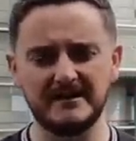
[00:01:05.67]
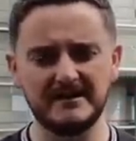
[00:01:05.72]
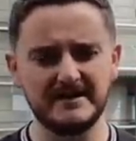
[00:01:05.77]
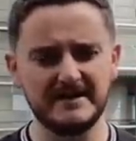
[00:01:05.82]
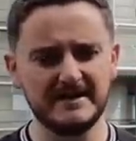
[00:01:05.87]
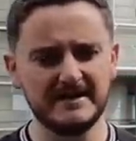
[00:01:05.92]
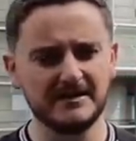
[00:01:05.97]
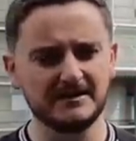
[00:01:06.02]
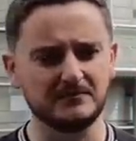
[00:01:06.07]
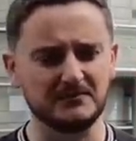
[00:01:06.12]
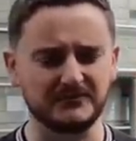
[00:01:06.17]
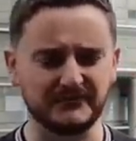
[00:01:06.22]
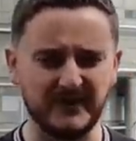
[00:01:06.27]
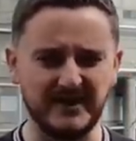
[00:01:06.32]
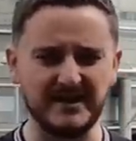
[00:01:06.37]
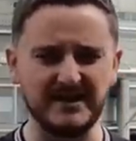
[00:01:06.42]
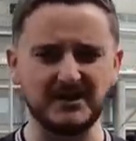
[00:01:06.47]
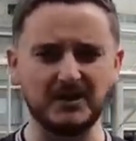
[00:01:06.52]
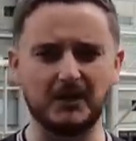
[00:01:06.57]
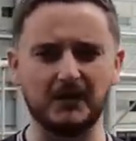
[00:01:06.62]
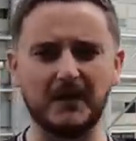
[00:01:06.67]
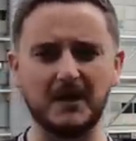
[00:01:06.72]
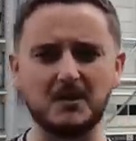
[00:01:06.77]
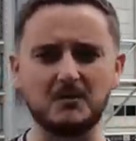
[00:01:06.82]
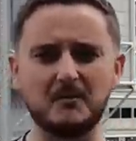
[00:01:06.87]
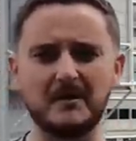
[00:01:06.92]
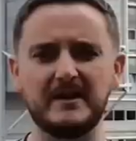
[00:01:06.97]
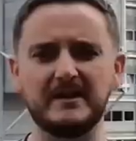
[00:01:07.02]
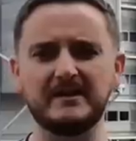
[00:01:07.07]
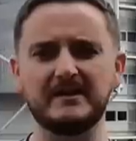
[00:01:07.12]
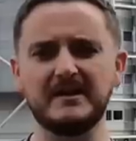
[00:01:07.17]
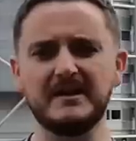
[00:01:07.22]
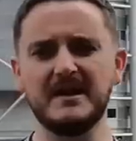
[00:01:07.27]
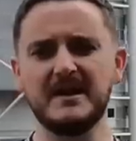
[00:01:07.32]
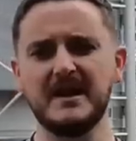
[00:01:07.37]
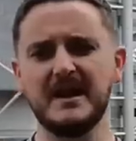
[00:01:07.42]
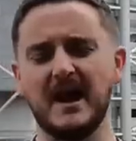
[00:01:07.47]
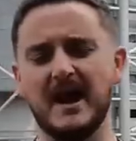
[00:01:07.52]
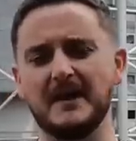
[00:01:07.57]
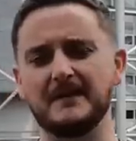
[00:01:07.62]
And we finally got that win
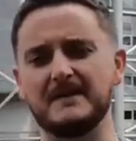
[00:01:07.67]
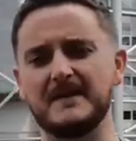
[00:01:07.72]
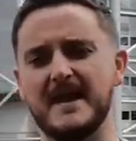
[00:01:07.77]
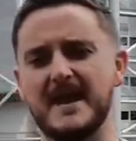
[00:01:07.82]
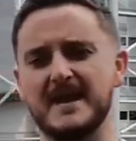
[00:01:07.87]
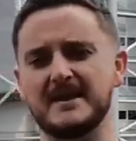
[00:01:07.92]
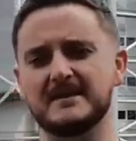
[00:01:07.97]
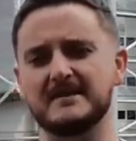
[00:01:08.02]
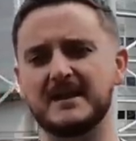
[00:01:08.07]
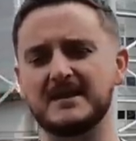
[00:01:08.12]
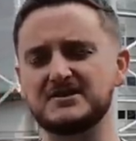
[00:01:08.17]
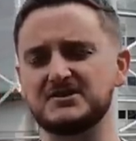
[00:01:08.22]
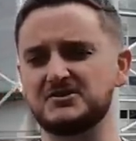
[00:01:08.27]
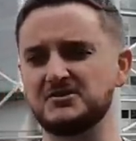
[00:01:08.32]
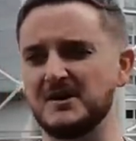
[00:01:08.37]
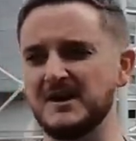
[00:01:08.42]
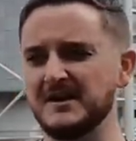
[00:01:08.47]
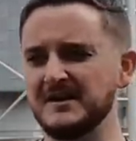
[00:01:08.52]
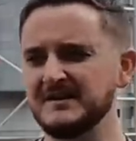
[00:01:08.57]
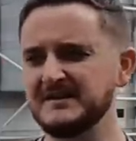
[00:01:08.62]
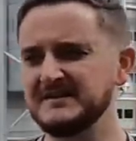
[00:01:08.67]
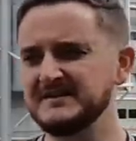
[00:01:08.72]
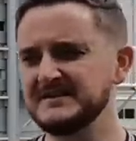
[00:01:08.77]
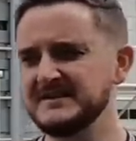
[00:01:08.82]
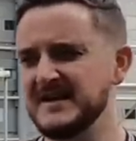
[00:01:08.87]
at the end of that tour.